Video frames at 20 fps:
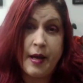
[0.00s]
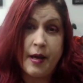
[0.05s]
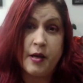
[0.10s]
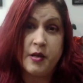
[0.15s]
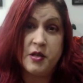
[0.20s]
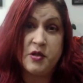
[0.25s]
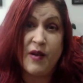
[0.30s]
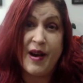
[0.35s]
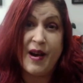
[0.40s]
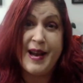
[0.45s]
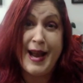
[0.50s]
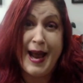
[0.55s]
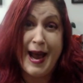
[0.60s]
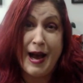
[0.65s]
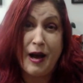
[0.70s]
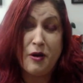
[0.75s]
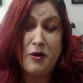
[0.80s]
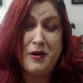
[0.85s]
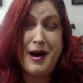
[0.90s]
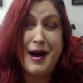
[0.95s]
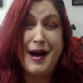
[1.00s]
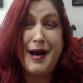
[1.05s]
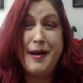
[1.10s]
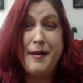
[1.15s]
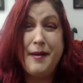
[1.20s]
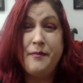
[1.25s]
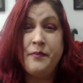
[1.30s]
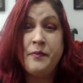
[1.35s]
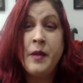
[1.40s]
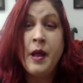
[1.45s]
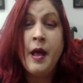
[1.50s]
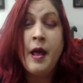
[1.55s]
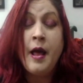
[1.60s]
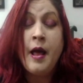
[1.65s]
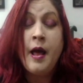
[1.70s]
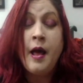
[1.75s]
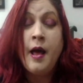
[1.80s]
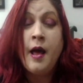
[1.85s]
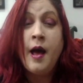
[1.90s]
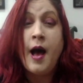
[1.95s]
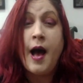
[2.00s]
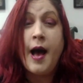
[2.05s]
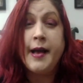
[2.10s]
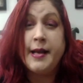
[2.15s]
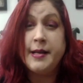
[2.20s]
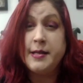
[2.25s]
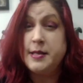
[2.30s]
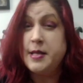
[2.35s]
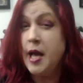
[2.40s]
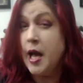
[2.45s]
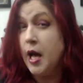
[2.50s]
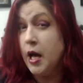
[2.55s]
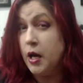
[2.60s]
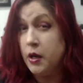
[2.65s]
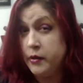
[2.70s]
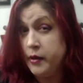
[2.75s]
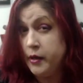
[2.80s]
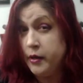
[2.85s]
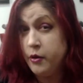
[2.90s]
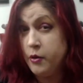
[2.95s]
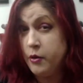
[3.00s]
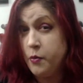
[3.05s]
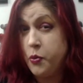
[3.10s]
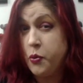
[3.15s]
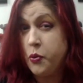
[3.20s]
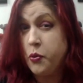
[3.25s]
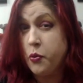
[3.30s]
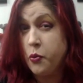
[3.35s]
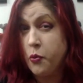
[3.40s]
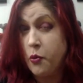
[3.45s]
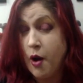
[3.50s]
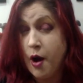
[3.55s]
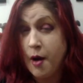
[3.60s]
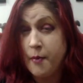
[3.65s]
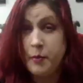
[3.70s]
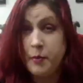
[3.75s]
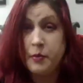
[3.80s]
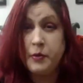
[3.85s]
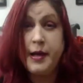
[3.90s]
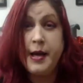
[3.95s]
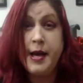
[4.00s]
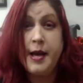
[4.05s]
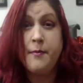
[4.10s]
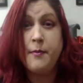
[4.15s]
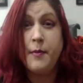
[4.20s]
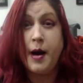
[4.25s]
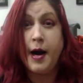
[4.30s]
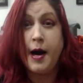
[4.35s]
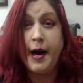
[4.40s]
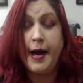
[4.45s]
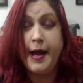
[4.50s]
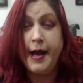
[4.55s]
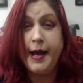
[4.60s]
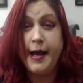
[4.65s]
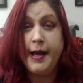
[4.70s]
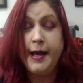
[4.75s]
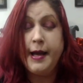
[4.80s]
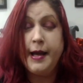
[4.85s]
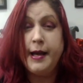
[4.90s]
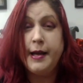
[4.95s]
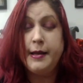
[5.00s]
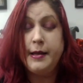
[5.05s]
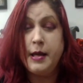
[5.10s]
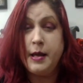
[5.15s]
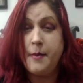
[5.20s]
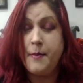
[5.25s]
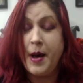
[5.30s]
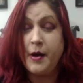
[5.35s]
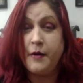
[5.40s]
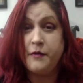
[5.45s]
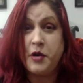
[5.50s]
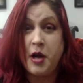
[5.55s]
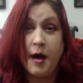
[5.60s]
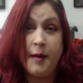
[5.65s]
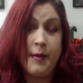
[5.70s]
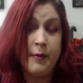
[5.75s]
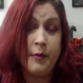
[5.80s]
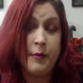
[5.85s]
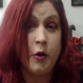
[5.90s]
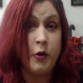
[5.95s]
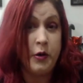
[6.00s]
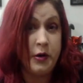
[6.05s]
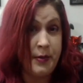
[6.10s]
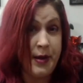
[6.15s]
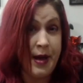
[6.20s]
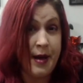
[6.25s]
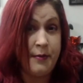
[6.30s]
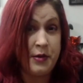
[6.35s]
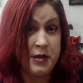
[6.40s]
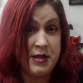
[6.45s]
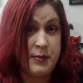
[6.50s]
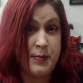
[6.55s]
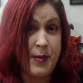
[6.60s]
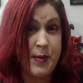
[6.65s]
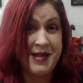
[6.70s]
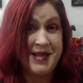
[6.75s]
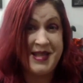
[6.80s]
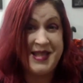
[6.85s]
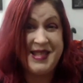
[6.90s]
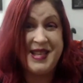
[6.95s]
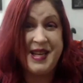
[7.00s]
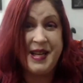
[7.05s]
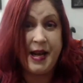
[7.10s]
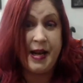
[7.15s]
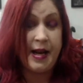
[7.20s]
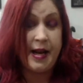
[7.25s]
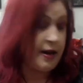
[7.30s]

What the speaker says: Because right now I can tell you probably the amount of time I'm going to be able to spend sitting,